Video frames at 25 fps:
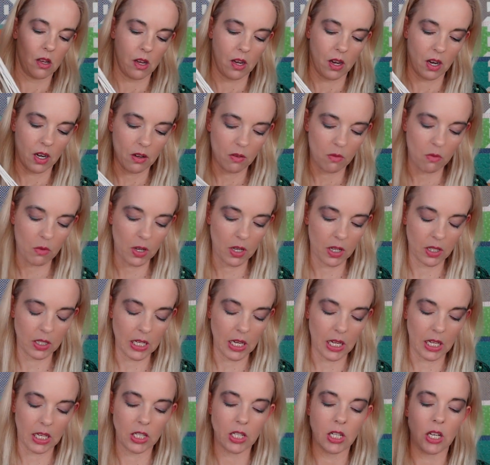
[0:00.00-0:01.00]
I don't want to
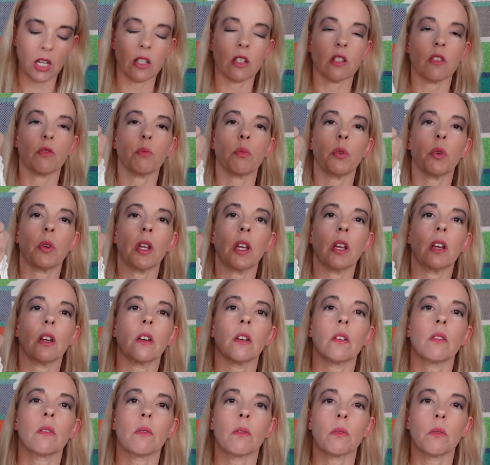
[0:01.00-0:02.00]
take a chance of putting a